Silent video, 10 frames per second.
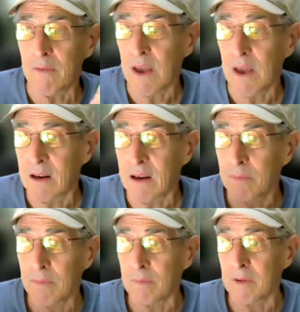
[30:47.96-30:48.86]
had
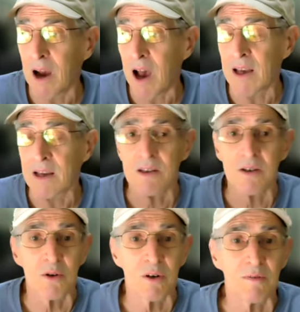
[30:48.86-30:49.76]
guys
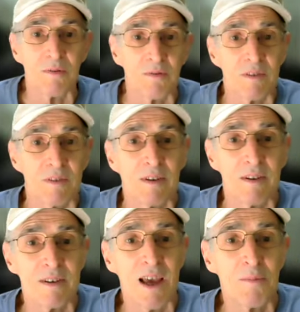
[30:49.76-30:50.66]
sort of
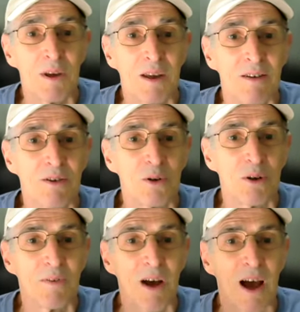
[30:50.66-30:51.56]
take me and sort
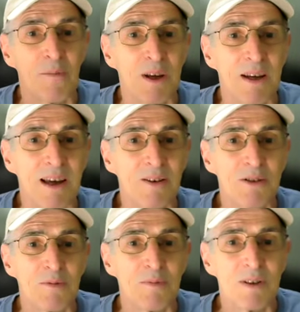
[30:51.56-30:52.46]
of guide me down
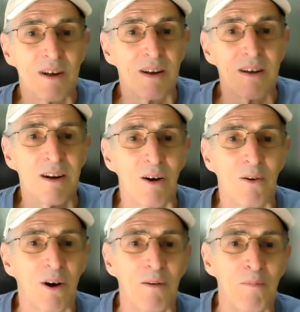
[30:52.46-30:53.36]
some,
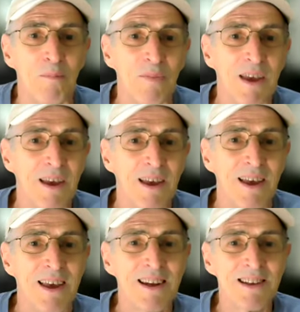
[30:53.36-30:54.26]

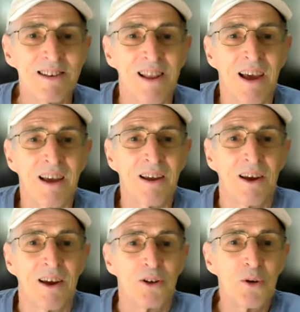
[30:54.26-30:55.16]
and it's like
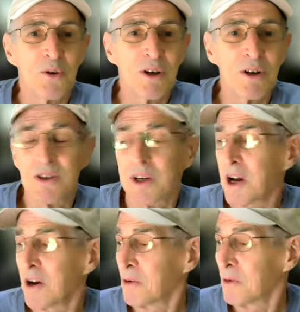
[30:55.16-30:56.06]
2 years
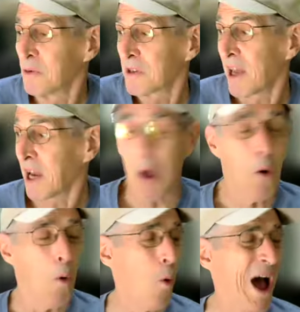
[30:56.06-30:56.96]
ago, it was like,
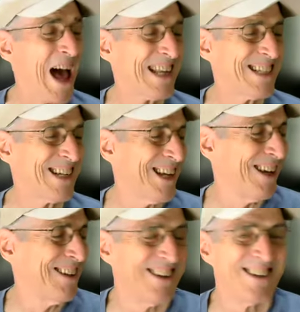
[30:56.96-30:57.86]
what?
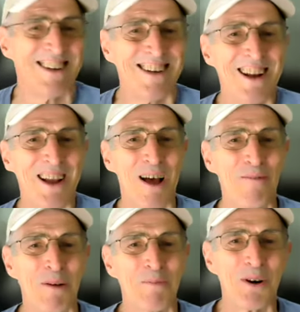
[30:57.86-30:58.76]

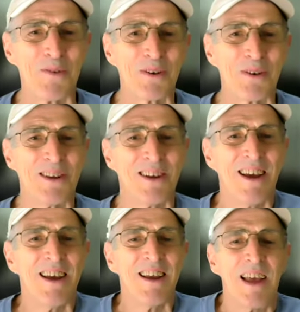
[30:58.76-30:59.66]
I'm perfect.
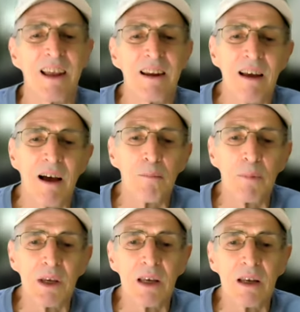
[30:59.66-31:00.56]
And I'm
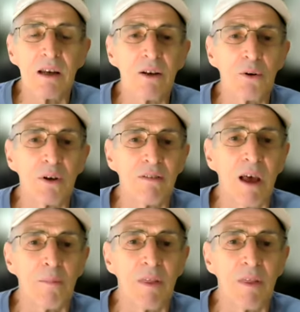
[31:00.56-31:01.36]
beginning to accept